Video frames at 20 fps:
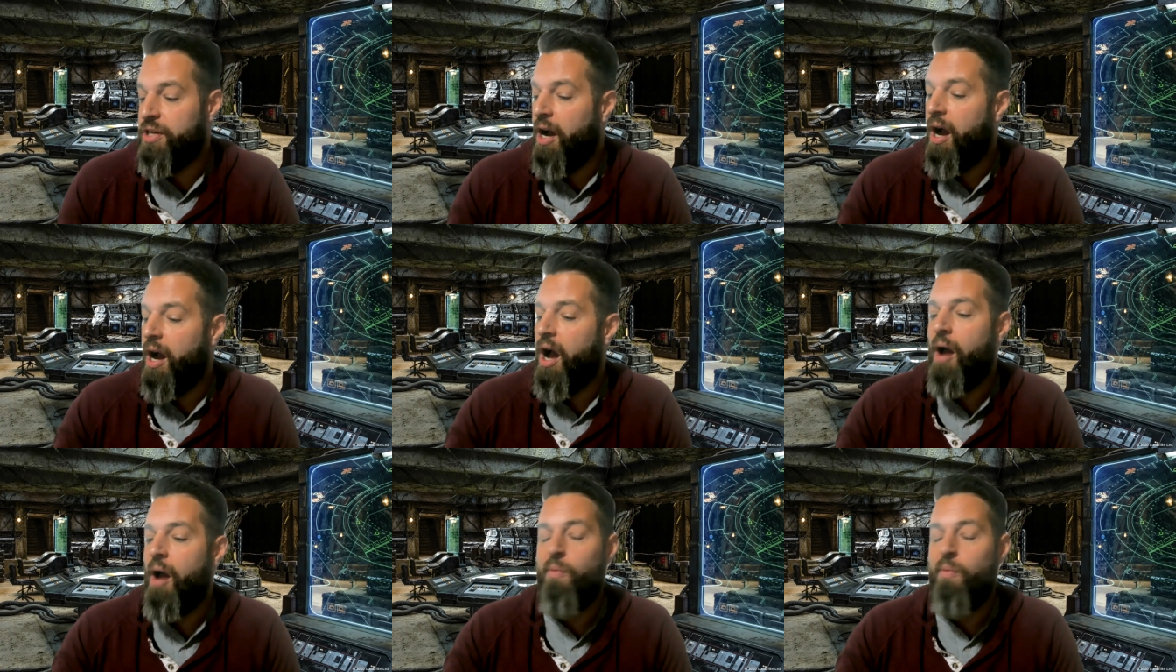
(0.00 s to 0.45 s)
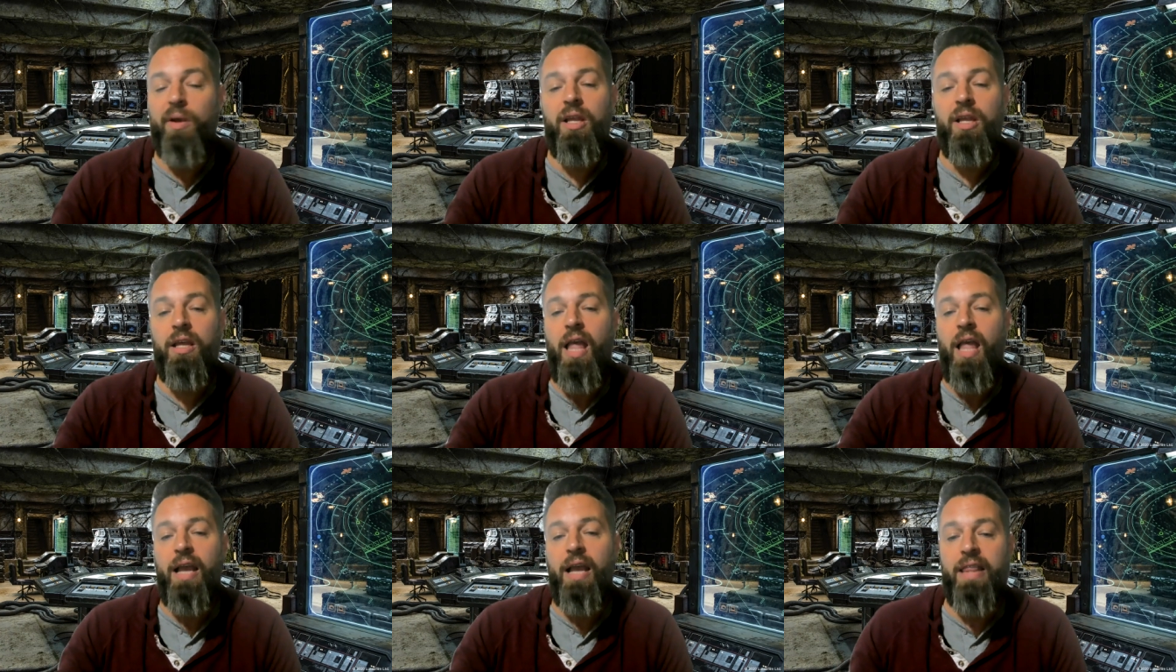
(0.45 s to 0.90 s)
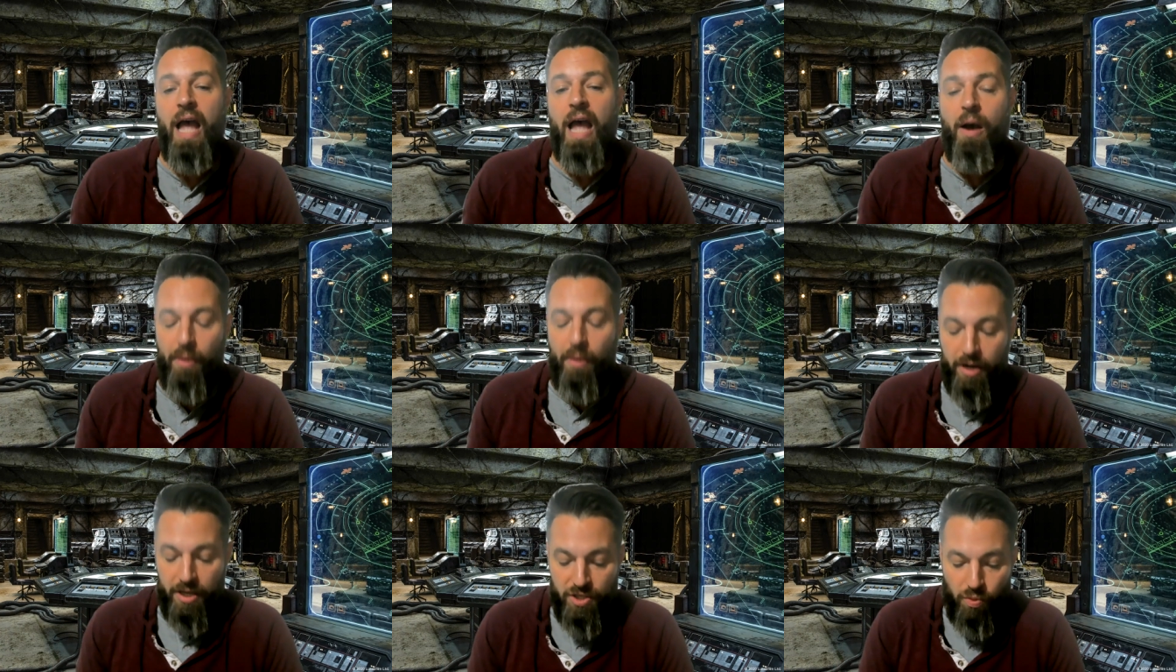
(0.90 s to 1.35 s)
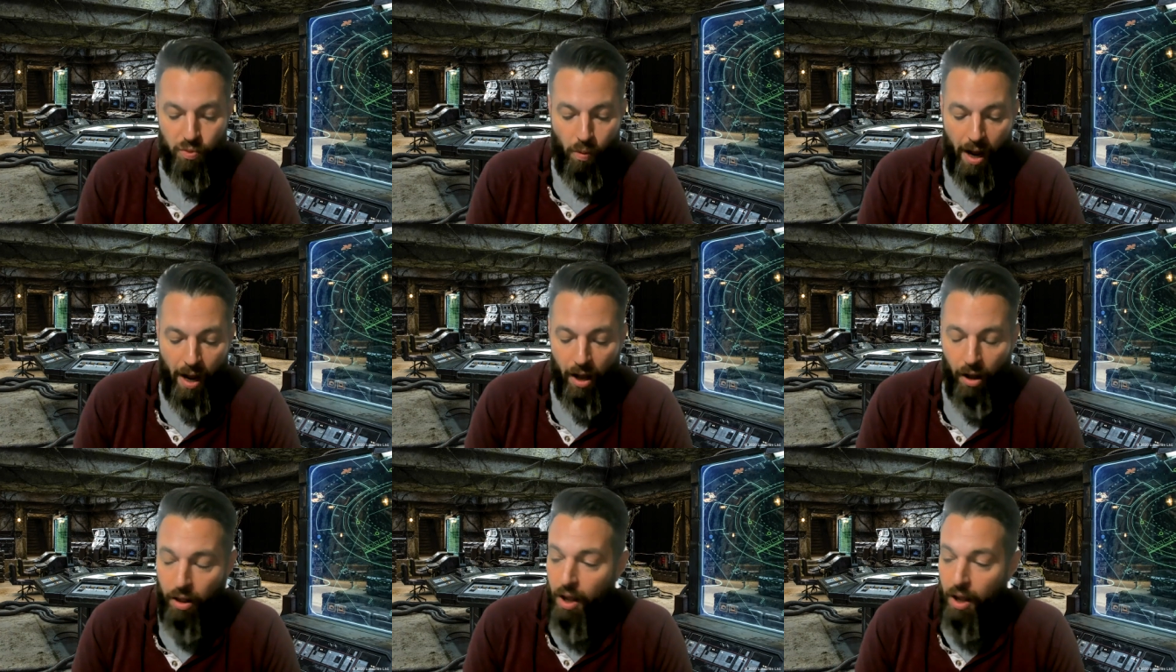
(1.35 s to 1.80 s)
Uh, I really like that one as
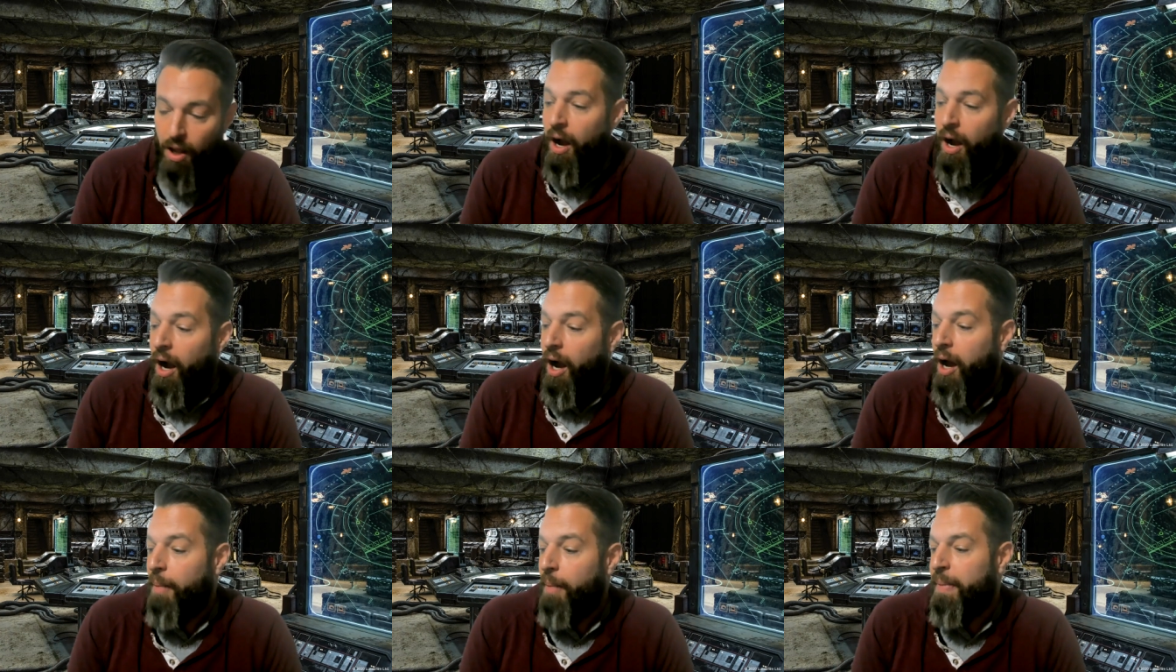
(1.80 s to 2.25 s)
well uh,